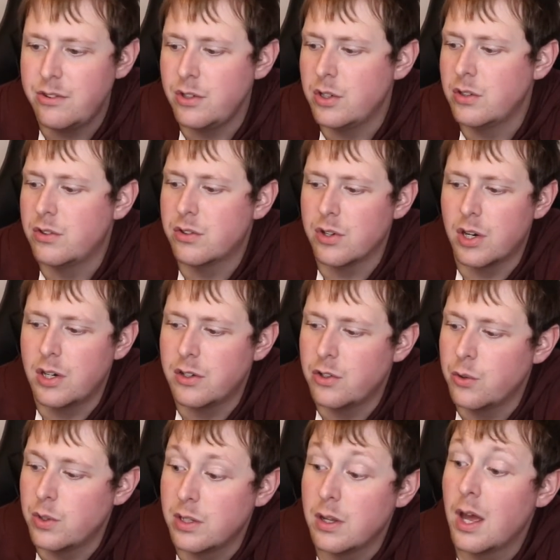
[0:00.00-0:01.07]
you could start
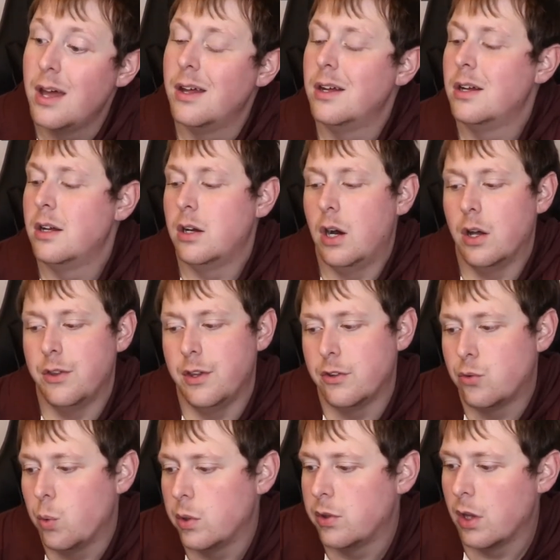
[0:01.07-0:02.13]
doing,
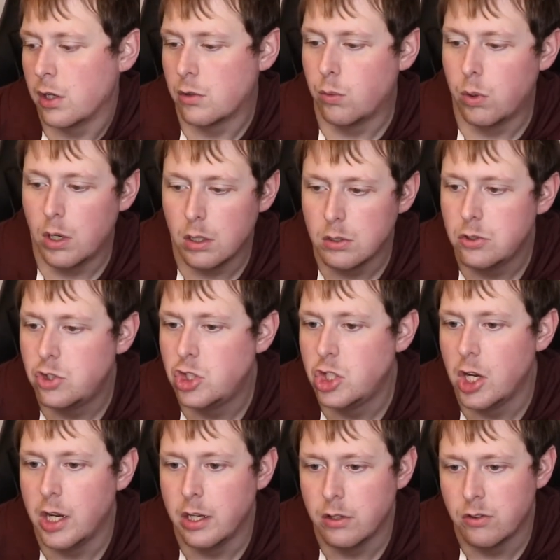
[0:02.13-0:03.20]
this with a grilled
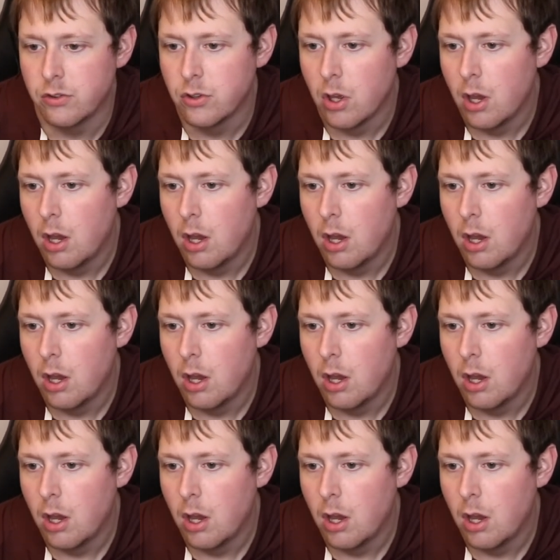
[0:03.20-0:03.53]
cheese.